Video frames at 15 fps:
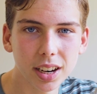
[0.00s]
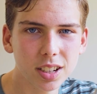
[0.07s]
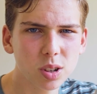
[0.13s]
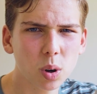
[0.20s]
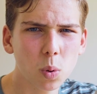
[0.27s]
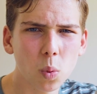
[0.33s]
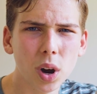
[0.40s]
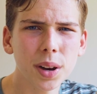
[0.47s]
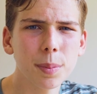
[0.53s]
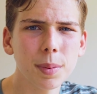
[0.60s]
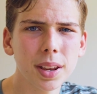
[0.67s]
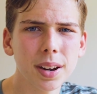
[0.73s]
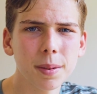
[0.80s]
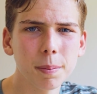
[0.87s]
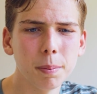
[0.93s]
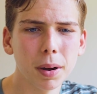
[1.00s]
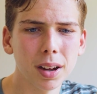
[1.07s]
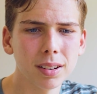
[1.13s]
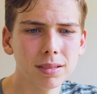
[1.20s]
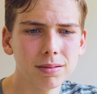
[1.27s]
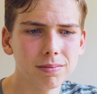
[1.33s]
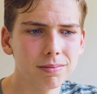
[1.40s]
It took 1 minute,
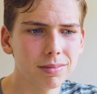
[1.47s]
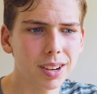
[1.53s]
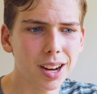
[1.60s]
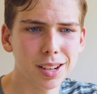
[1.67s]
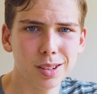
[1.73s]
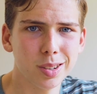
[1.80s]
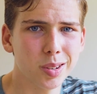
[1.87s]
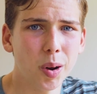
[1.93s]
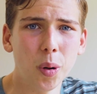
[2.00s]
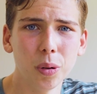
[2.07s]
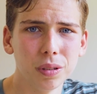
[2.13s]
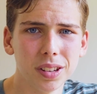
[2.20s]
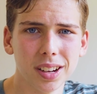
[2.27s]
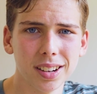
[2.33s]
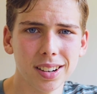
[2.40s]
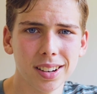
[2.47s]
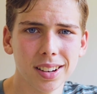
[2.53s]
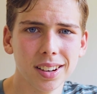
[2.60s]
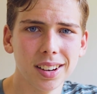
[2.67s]
but I'd solved it,